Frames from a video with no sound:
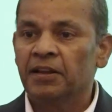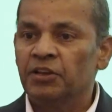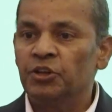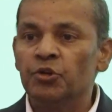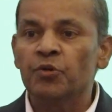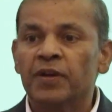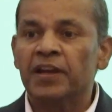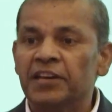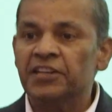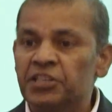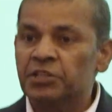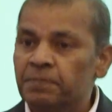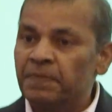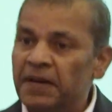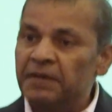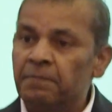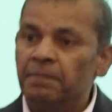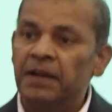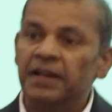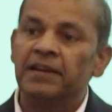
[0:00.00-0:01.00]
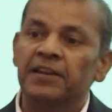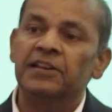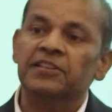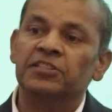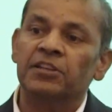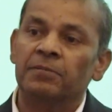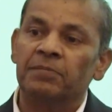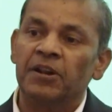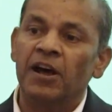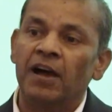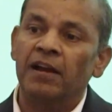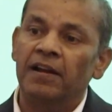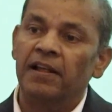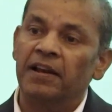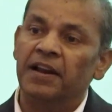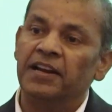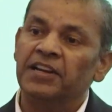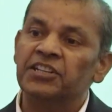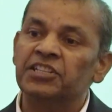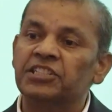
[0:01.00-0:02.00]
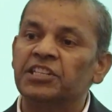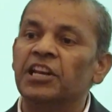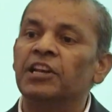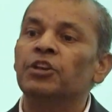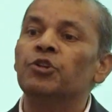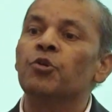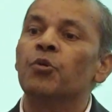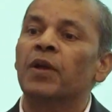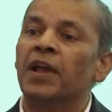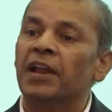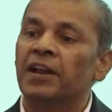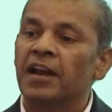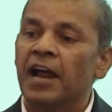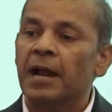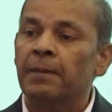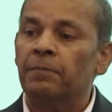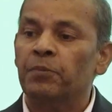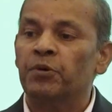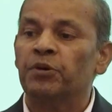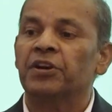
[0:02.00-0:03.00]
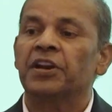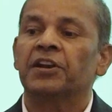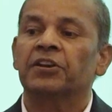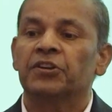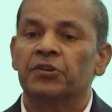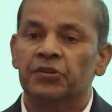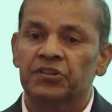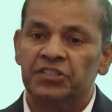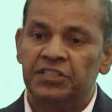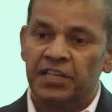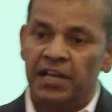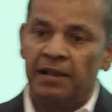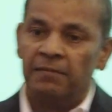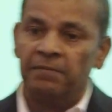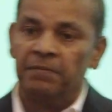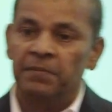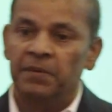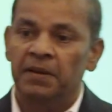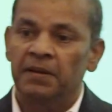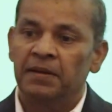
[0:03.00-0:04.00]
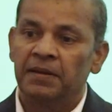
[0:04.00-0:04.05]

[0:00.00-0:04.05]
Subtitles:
you can spend billions of dollars and still you cannot protect yourself.